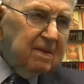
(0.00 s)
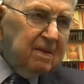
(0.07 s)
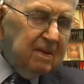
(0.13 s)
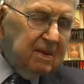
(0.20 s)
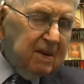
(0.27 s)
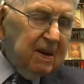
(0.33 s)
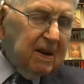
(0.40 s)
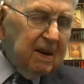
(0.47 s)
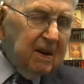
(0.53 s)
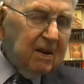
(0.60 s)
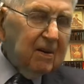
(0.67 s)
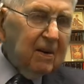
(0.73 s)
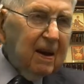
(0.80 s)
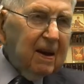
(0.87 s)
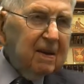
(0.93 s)

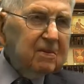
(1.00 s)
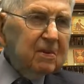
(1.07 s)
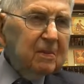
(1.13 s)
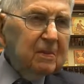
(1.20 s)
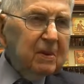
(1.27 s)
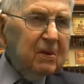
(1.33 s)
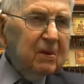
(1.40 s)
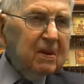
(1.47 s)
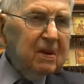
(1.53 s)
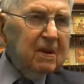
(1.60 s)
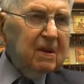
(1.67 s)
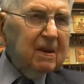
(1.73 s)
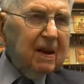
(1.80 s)
year, I commuted to